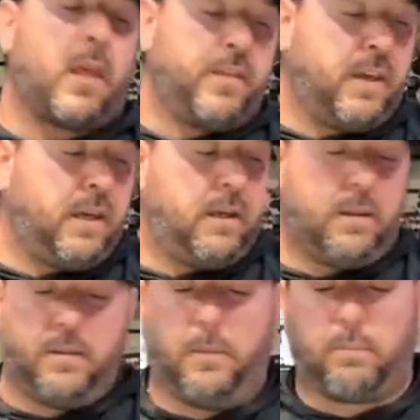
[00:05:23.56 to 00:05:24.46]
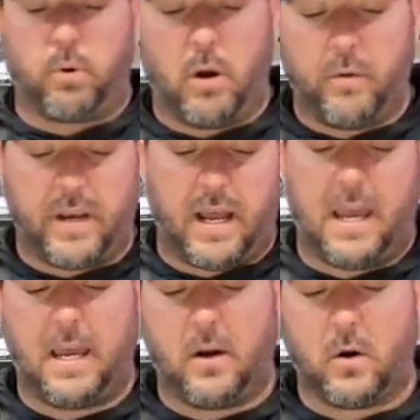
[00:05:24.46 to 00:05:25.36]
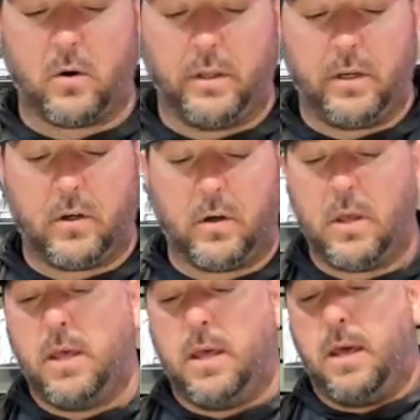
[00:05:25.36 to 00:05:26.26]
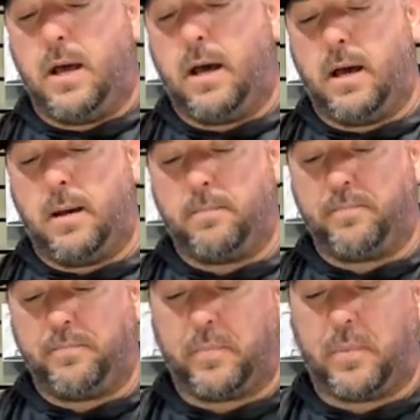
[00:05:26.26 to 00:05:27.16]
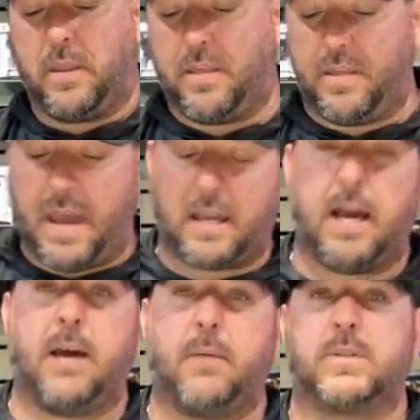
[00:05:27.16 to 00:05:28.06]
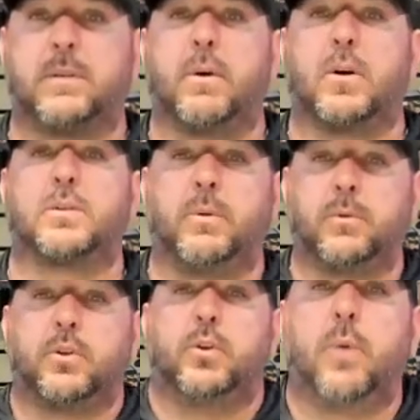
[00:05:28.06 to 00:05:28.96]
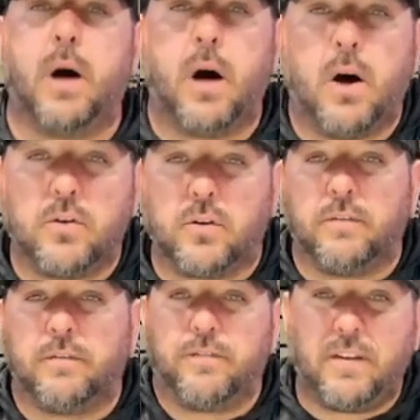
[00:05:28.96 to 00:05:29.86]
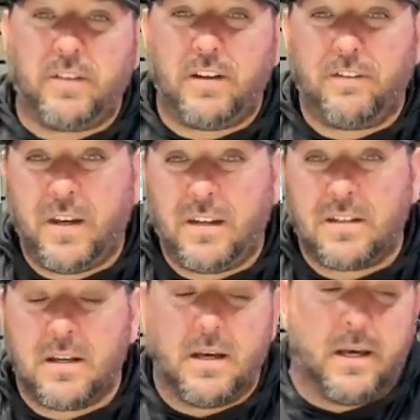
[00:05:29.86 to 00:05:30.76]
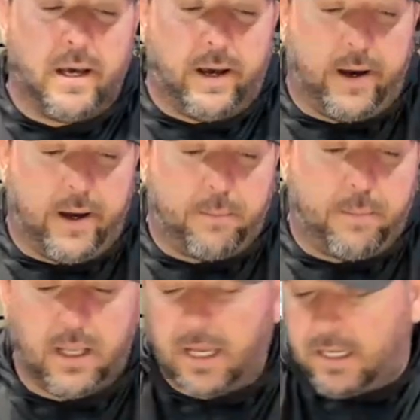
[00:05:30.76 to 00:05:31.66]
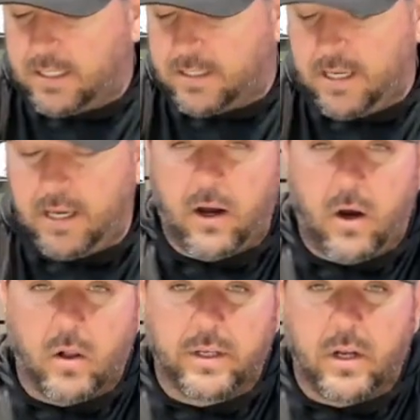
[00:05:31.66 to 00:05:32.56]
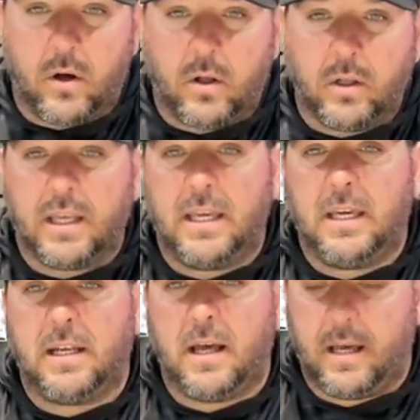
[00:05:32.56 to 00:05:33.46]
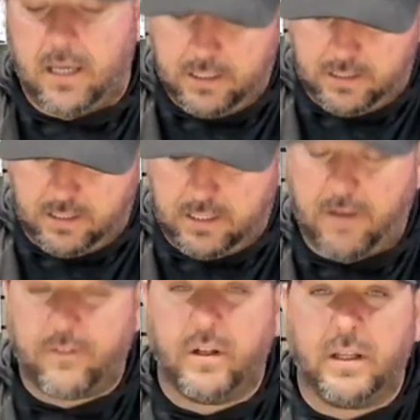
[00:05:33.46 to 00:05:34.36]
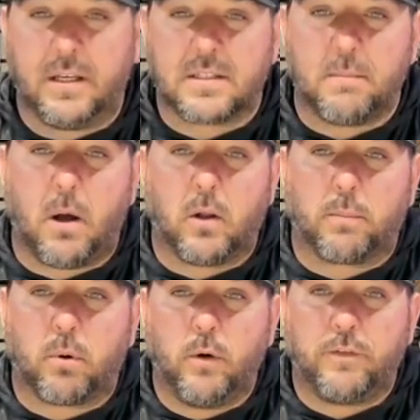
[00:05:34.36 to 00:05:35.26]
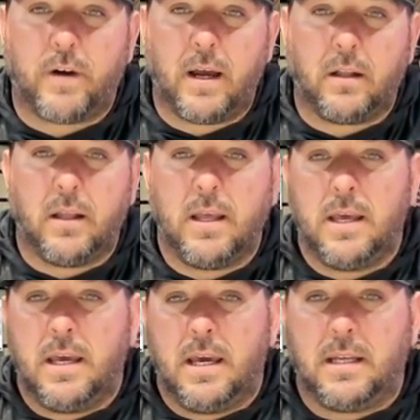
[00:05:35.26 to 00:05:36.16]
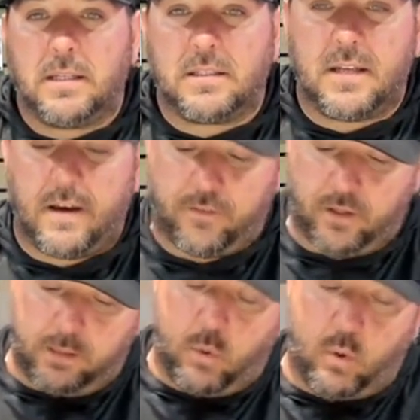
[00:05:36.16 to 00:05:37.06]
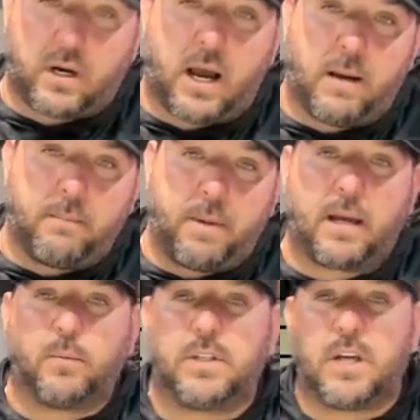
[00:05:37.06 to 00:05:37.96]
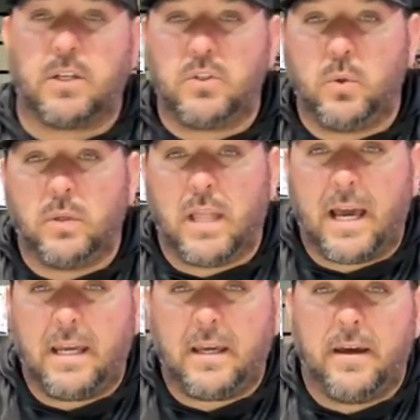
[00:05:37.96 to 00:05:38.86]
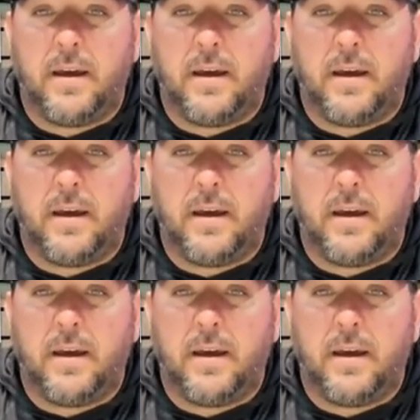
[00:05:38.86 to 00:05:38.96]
The Pro that I had earlier, that guy was submersible to 150 feet. But like I said, all in all, it is definitely a smaller profile. It is definitely more compact, which I do like.